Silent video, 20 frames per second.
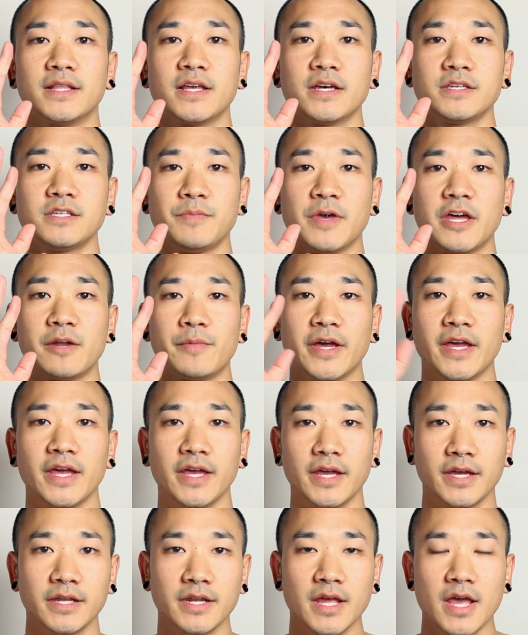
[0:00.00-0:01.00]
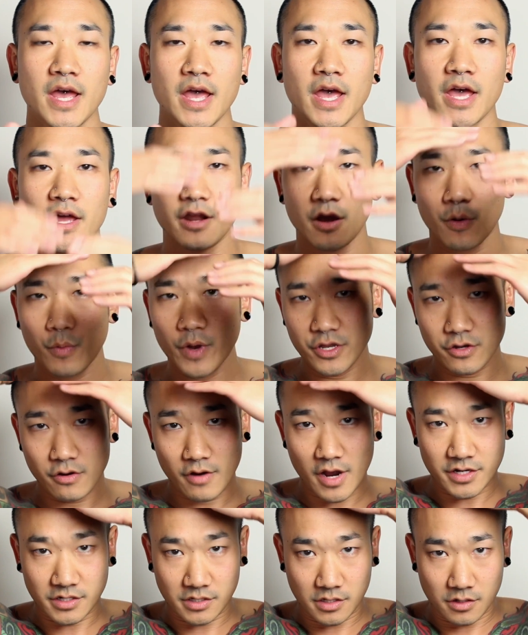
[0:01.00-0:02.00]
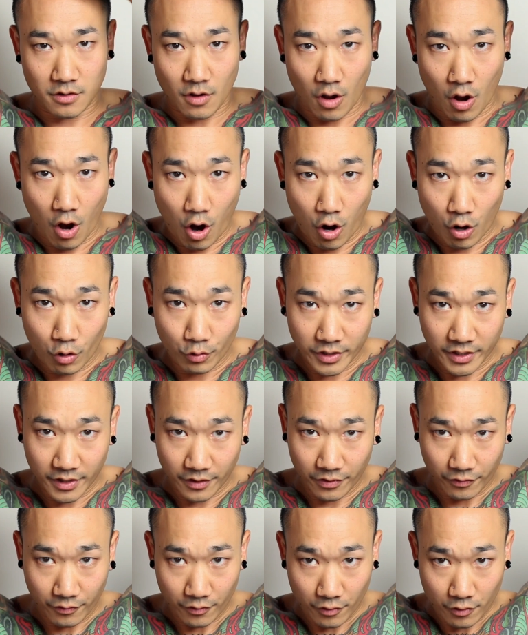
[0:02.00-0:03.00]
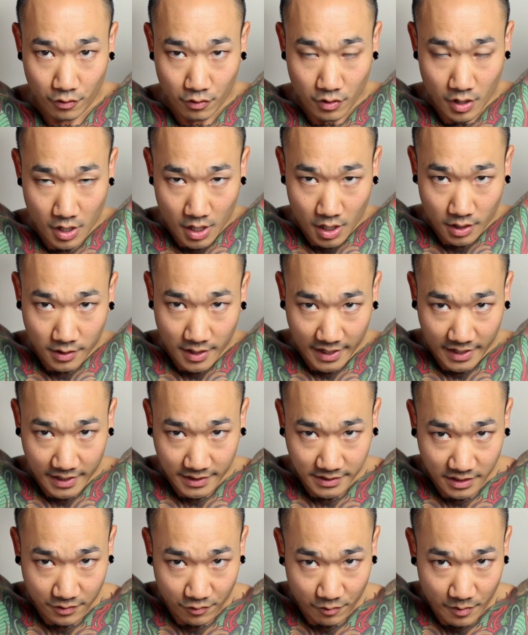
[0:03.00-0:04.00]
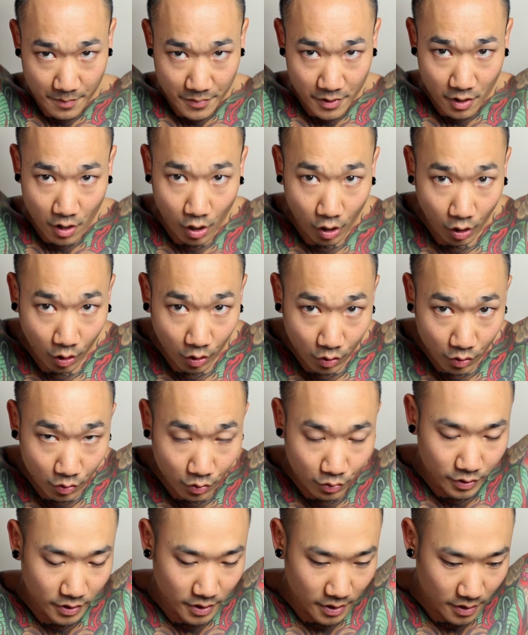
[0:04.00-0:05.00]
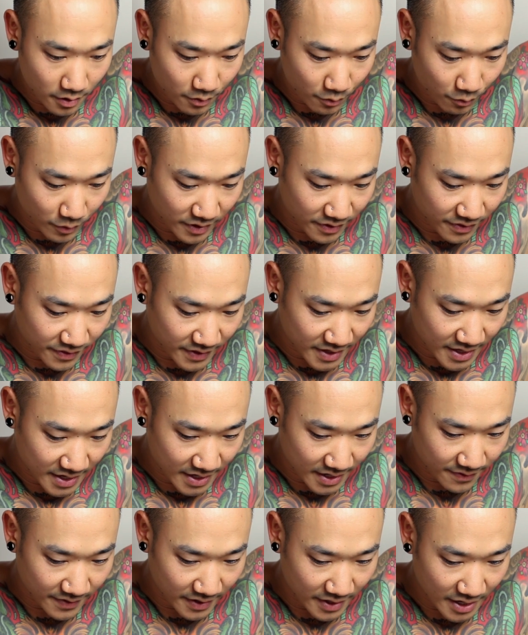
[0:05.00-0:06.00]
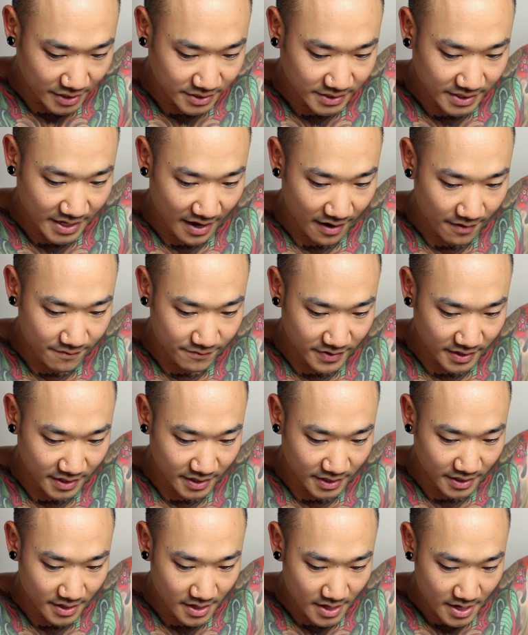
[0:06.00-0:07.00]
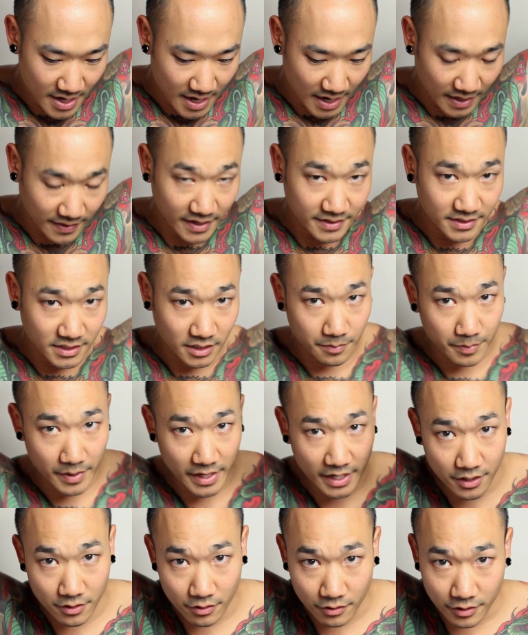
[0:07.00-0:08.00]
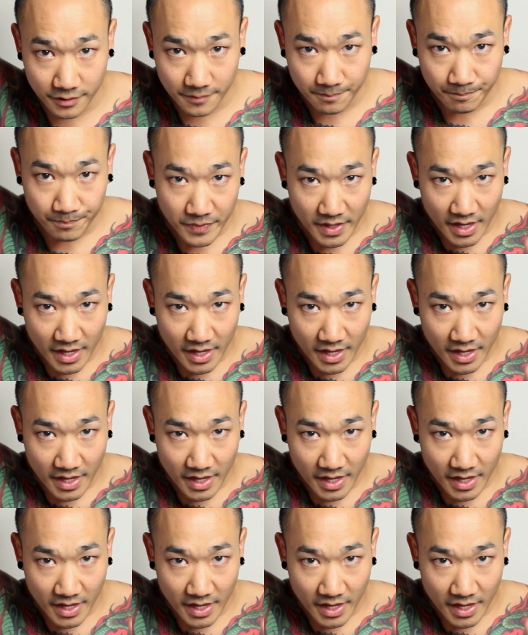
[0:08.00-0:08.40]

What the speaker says: elastic band in my hand. Now when you're actually holding through, like I said, remember to hold with the hand that you actually have the elastic band on.